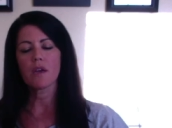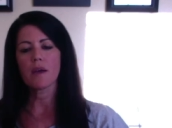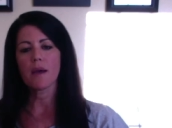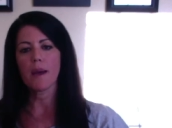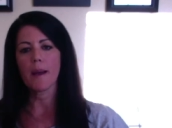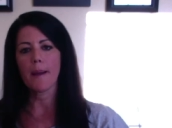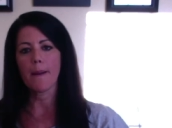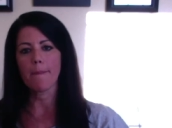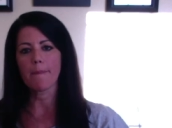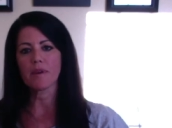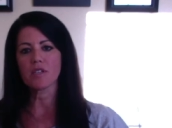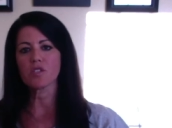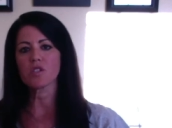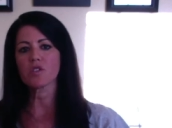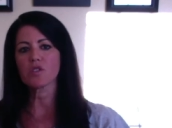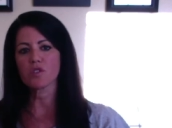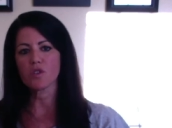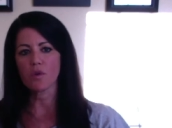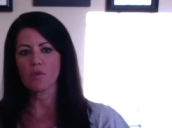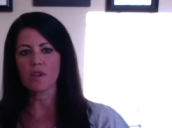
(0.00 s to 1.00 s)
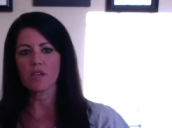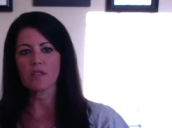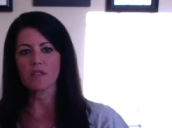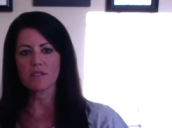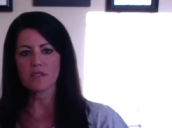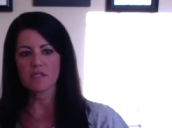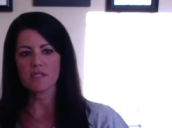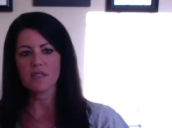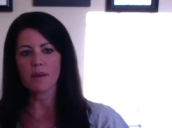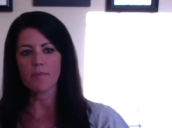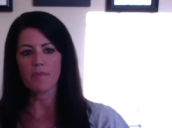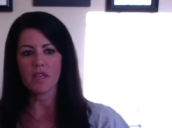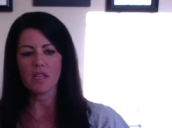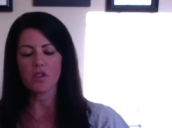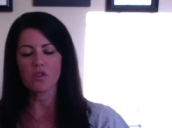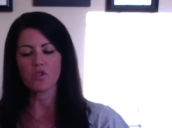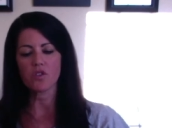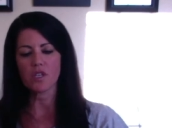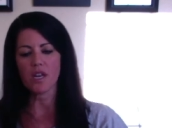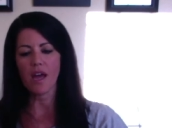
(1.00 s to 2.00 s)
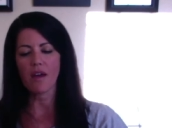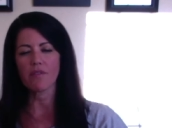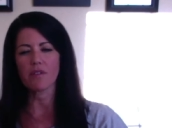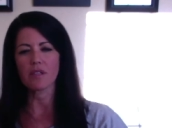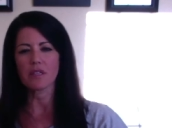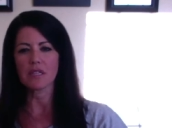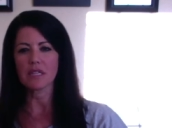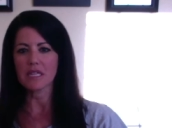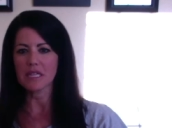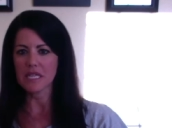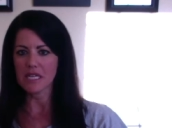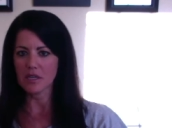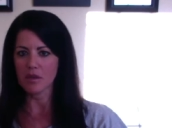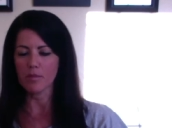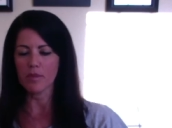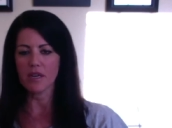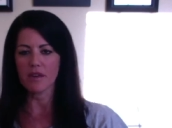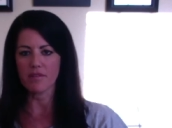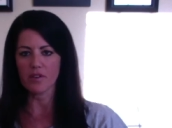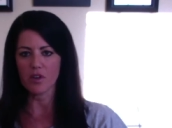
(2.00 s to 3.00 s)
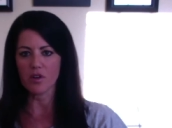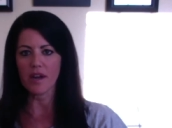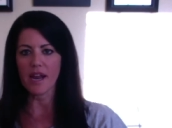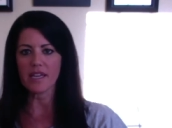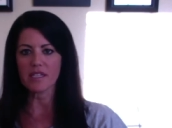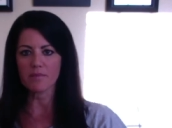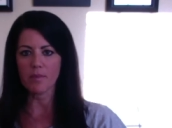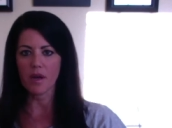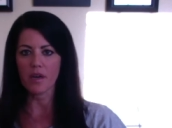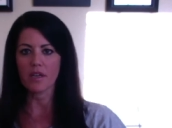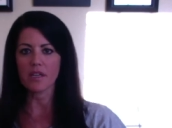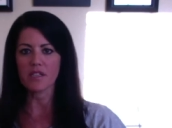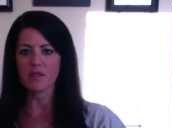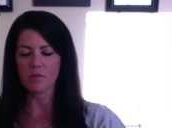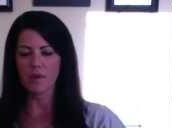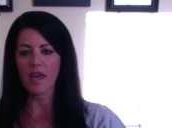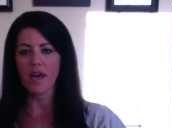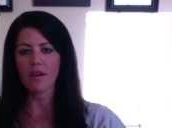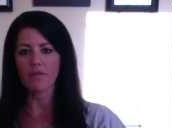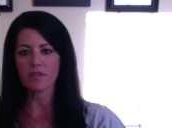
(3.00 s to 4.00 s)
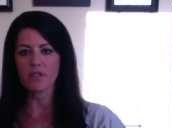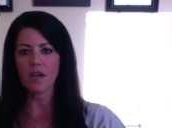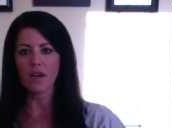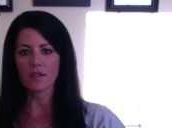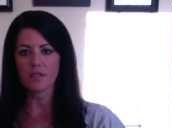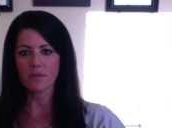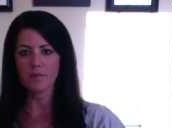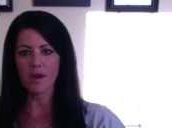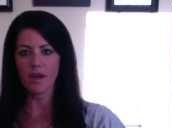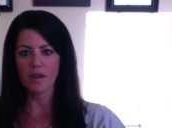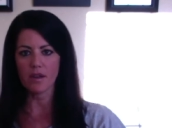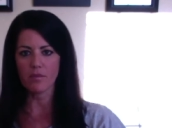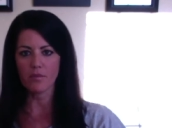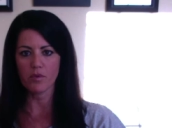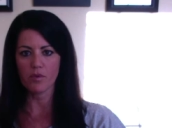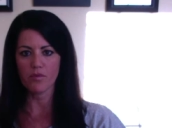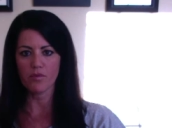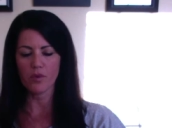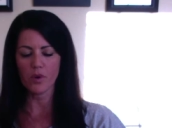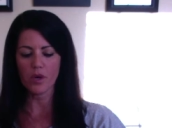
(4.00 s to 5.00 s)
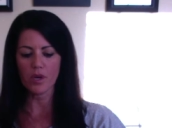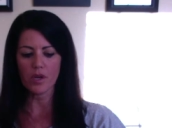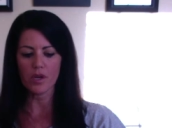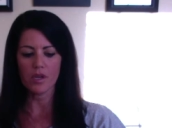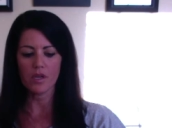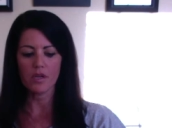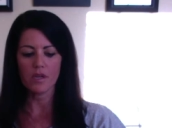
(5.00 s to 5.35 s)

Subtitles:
But just know that something you should have a little bit of a grasp on because we have talked about it before.